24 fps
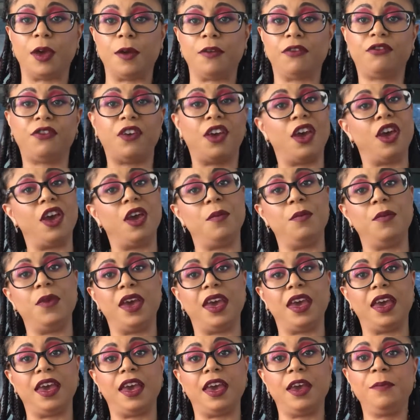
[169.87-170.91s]

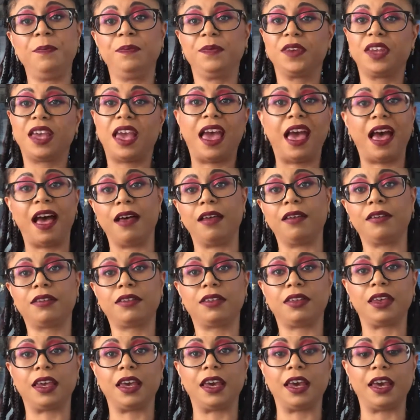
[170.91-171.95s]
firmer,
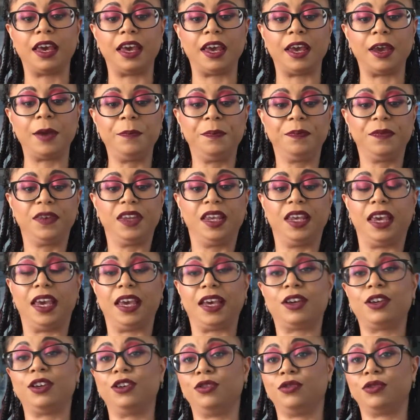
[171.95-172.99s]
healthier. It
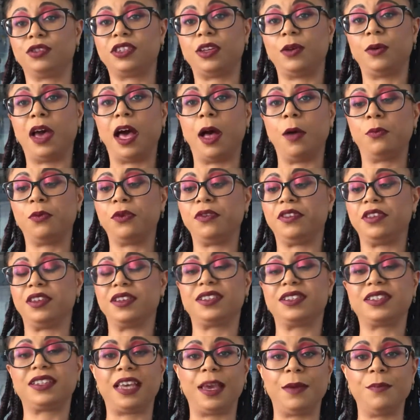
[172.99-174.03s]
can also help with your
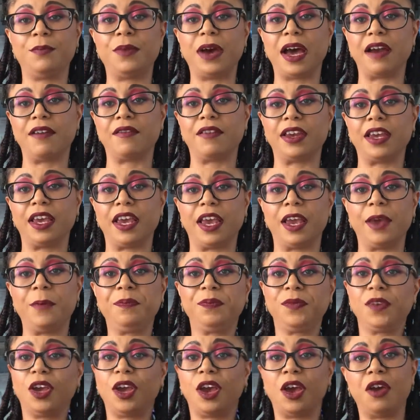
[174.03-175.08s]
skin barrier.
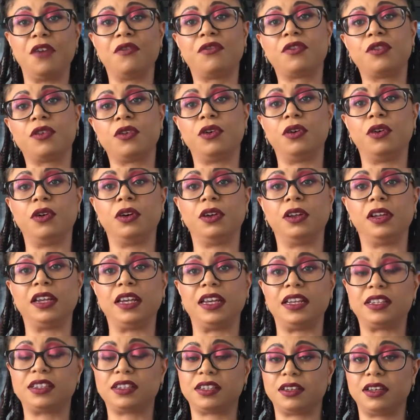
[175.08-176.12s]
Overall,
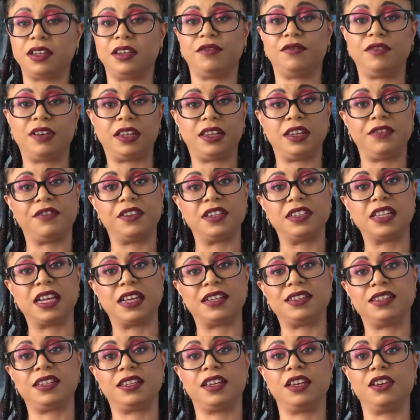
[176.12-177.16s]
it's a really
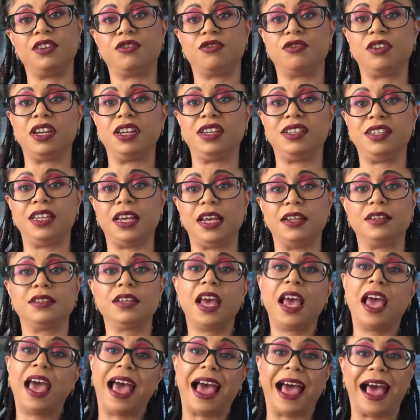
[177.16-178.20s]
fantastic ingredient,
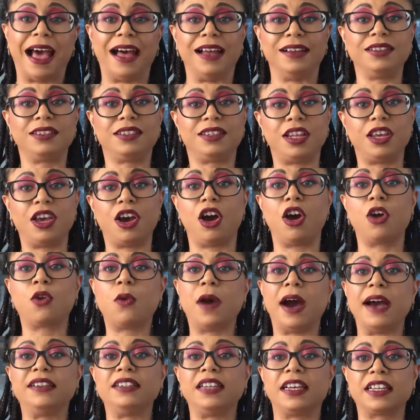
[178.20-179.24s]
and they are
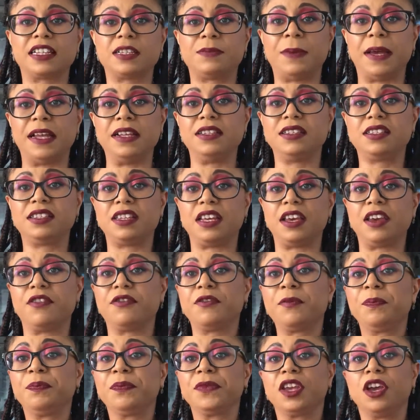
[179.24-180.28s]
quite expensive.
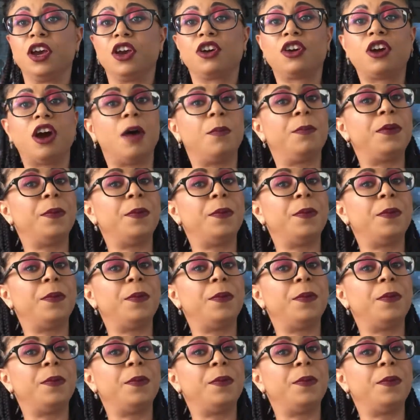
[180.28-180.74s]
Copper